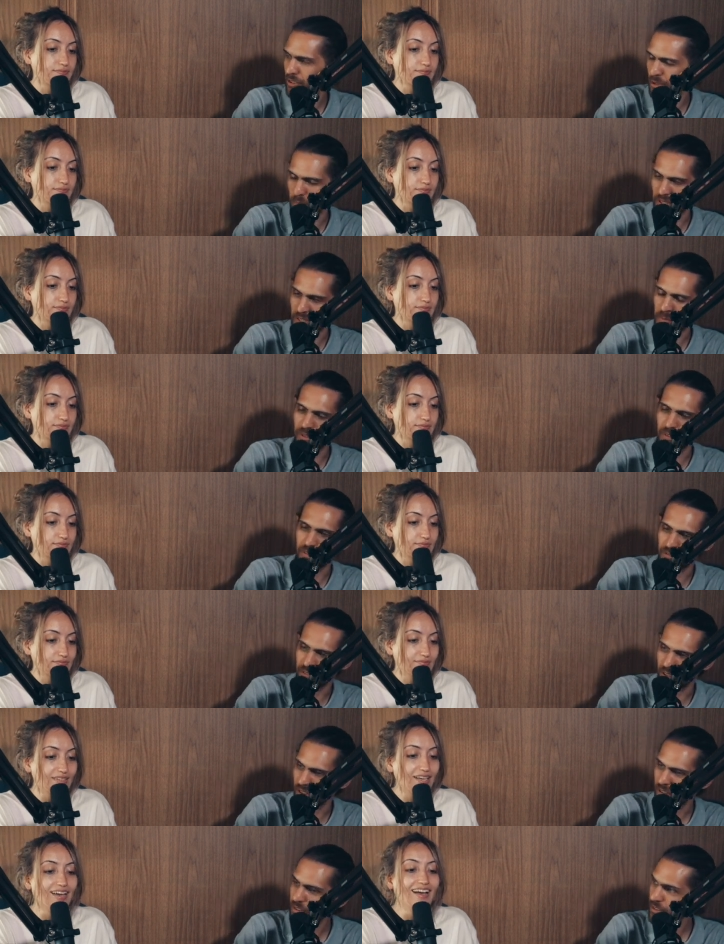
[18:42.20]
Speaker 1: Could be a
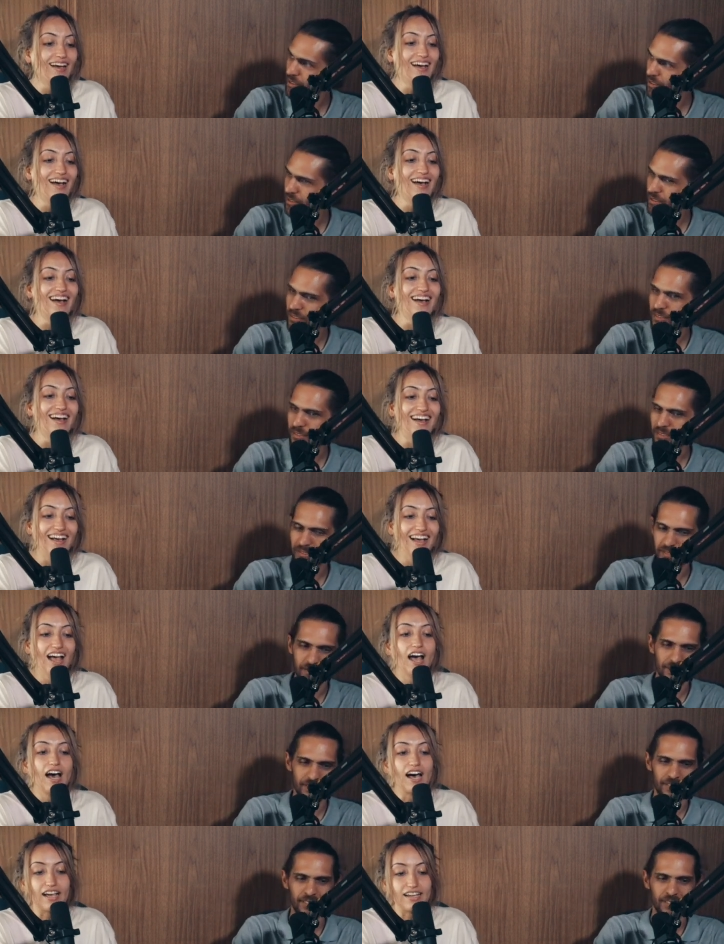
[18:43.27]
spin-off, you know.
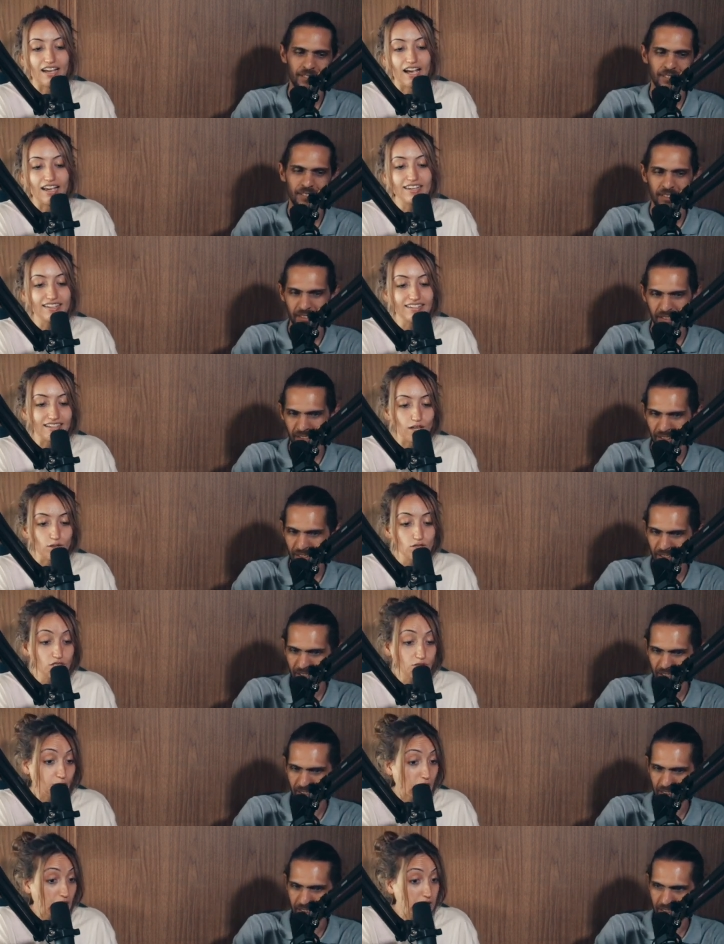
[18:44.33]
Speaker 2: I highly doubt
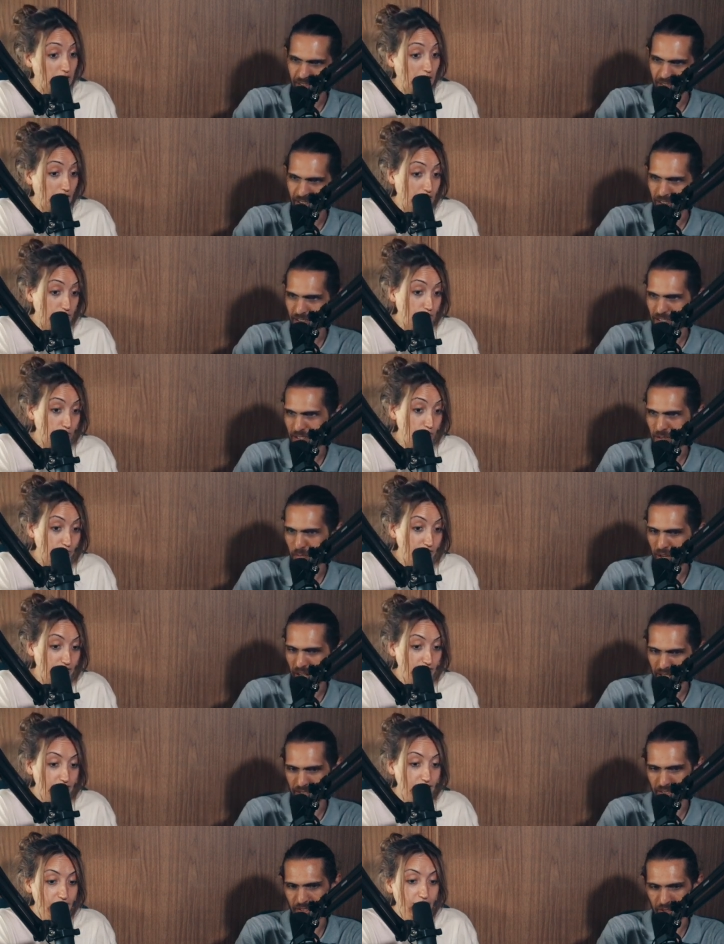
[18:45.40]
it, but uh, it
Speaker 1: his could be.
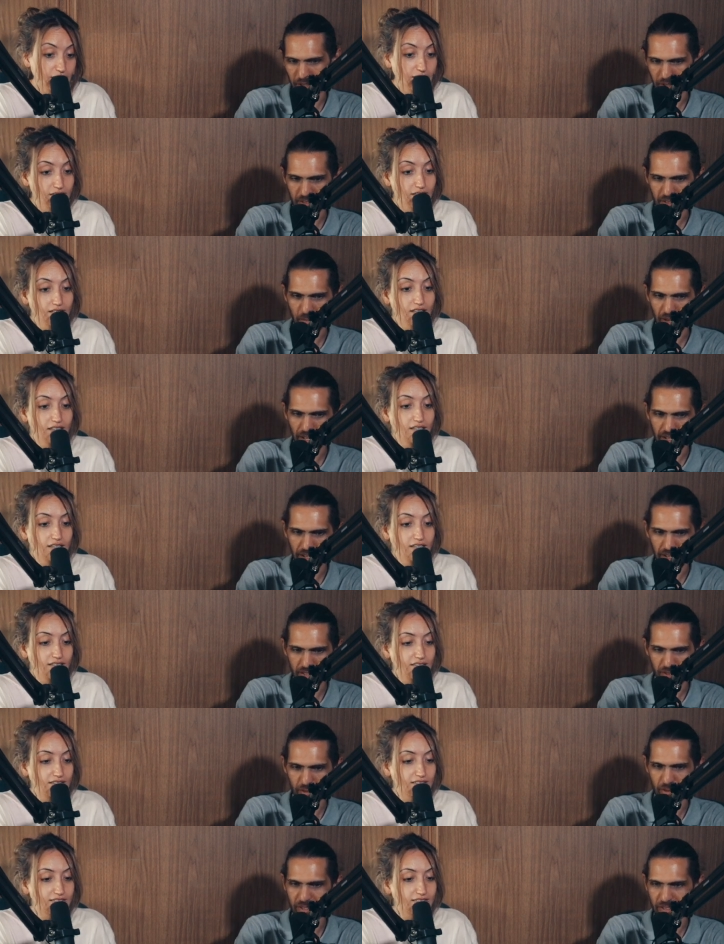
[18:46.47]
His pilot, you know, his pilot
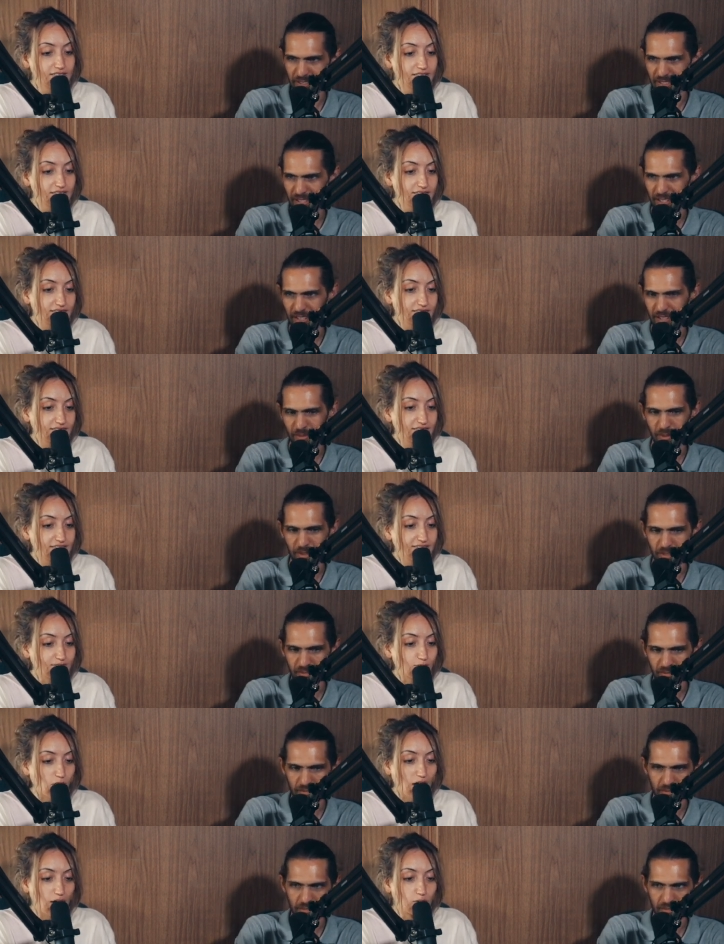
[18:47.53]
has stories to tell as well.
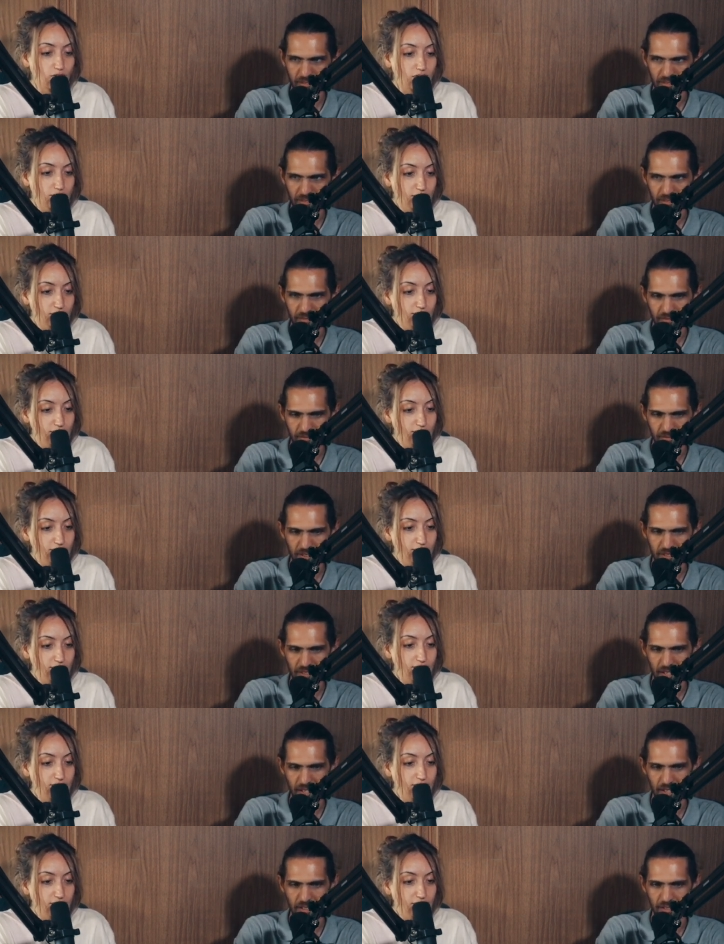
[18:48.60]
Speaker 2: Wow.
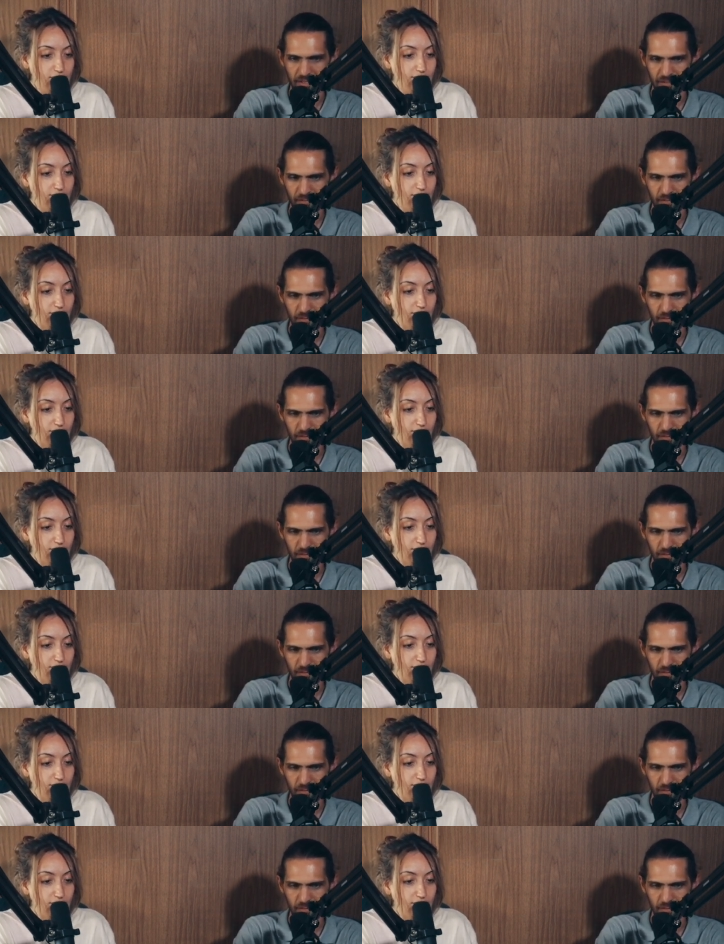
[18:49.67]
Exactly.